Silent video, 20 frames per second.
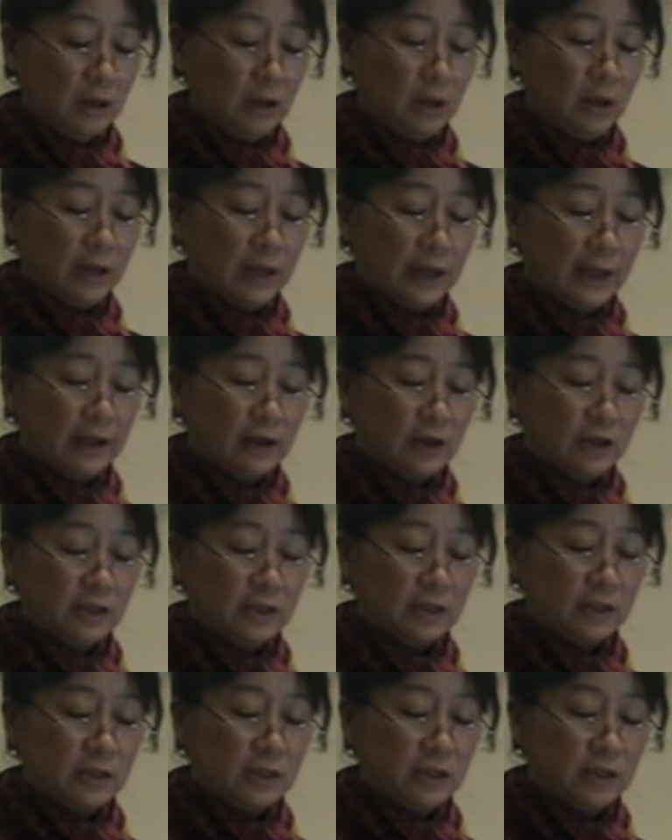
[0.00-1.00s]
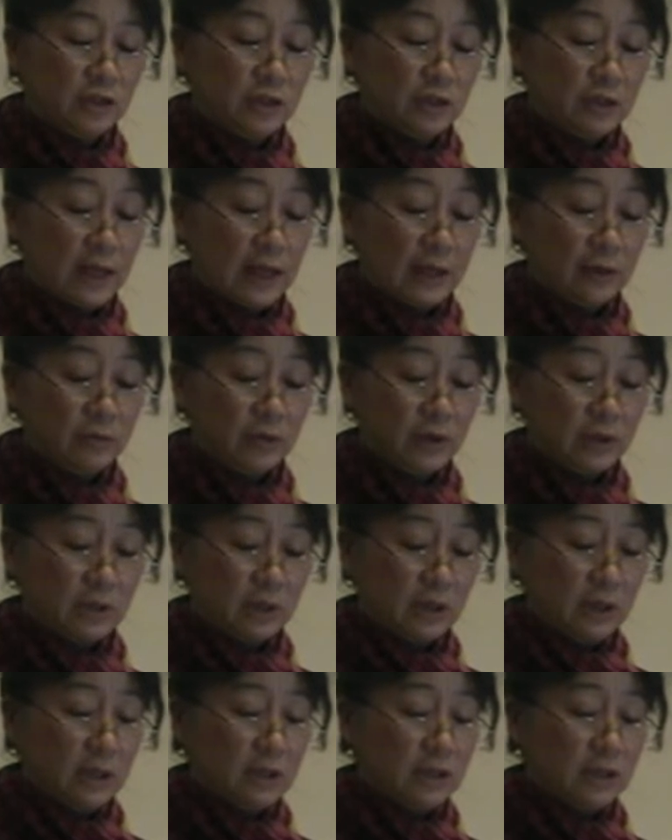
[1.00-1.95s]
learning English as an additional language,